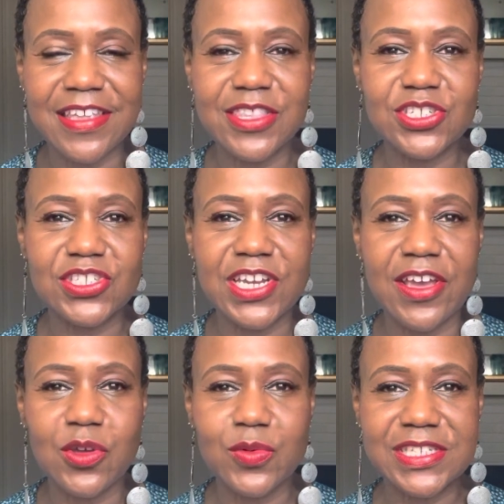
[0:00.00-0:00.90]
At this
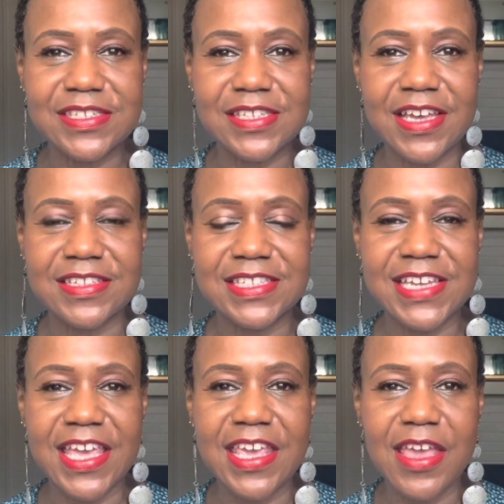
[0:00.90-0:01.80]
channel, we discuss
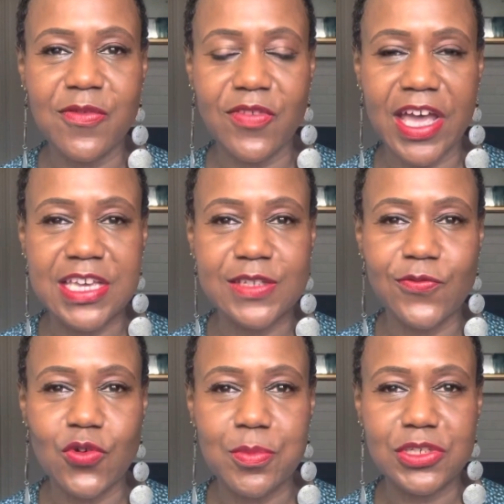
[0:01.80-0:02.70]
dating advice
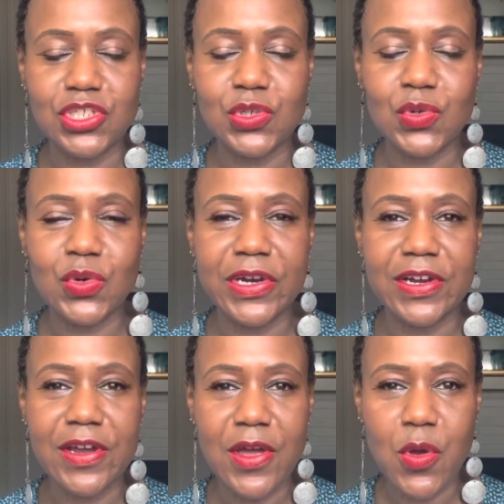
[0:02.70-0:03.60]
for
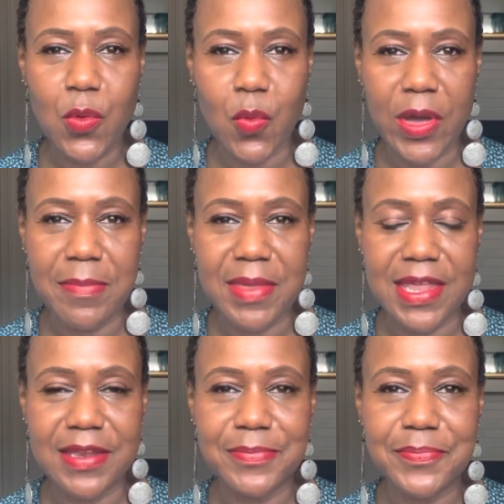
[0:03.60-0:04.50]
mature
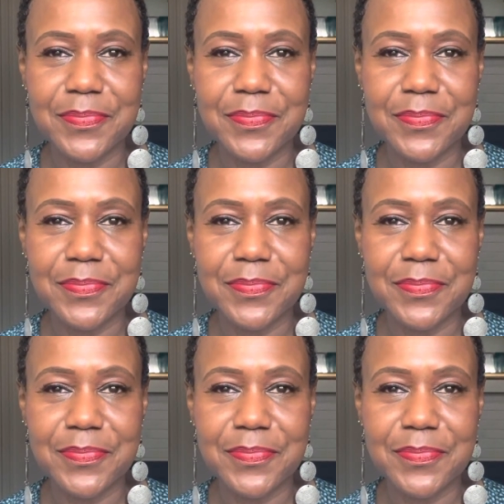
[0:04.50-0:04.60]
women.